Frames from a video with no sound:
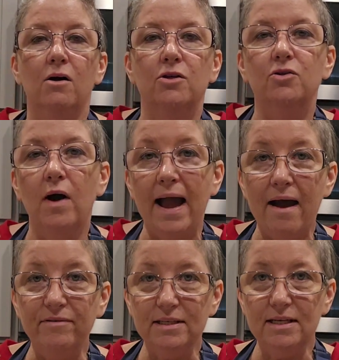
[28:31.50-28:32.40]
So I
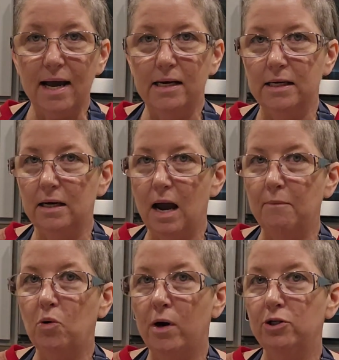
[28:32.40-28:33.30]
have decided
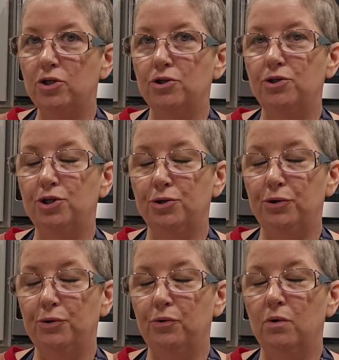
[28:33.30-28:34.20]
I'm going to
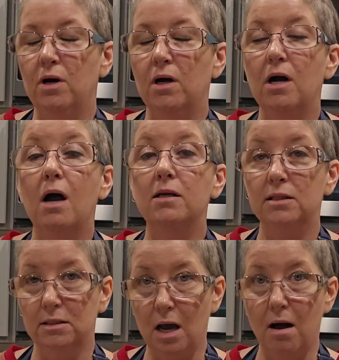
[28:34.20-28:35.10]
do
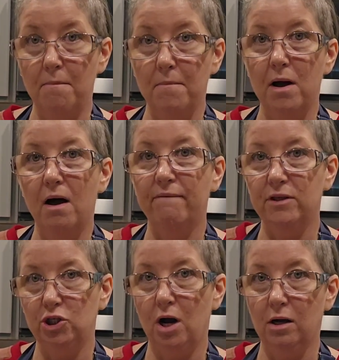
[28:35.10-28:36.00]
some of
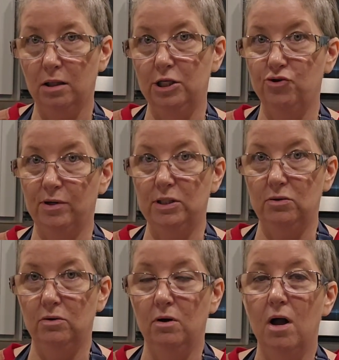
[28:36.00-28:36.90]
the chocolate
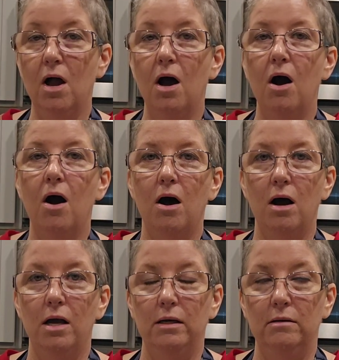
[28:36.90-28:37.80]
drizzle
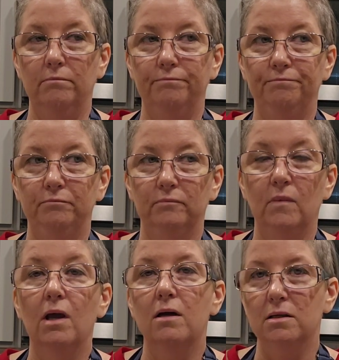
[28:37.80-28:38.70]
on
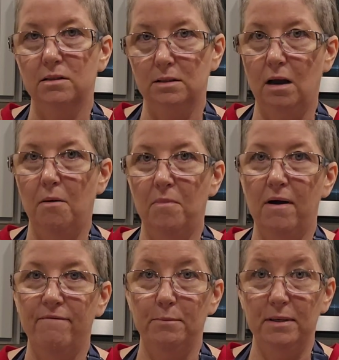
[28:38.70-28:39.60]
some
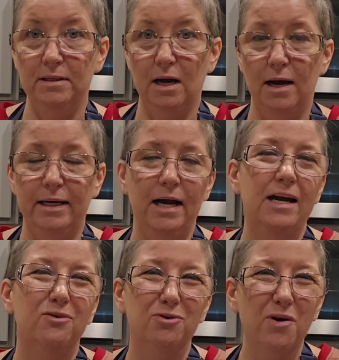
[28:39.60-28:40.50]
of the biscotti. I
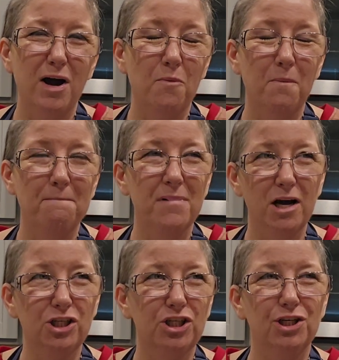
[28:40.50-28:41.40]
don't know how
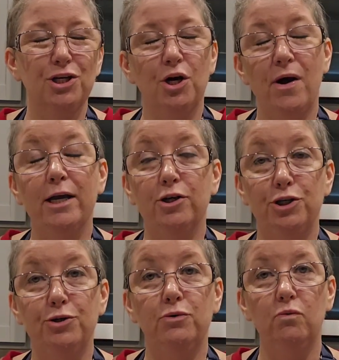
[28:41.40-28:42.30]
much, you know, I could
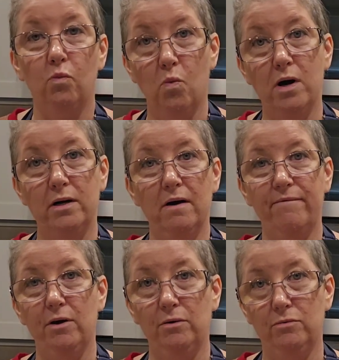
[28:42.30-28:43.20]
do one of
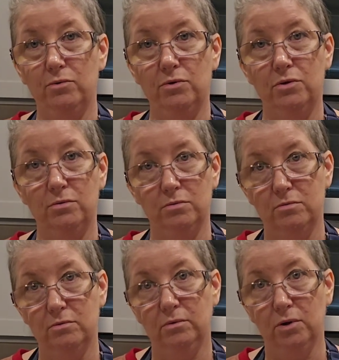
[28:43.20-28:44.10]
those
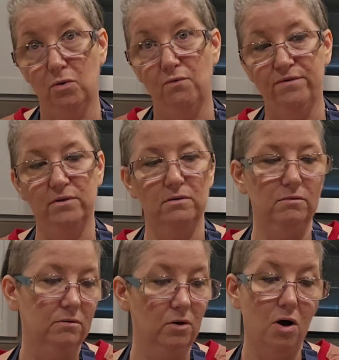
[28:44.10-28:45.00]
loaves,
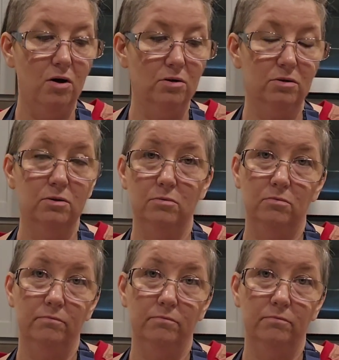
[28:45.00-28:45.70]
logs.